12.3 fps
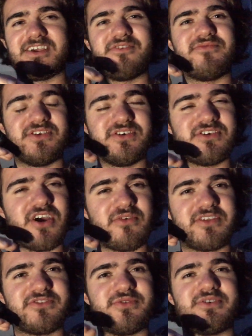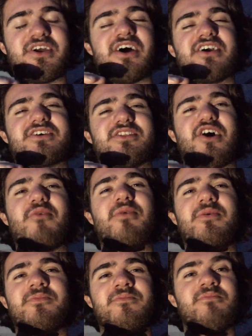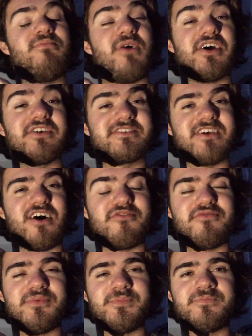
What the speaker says: if you go into a nightclub by yourself,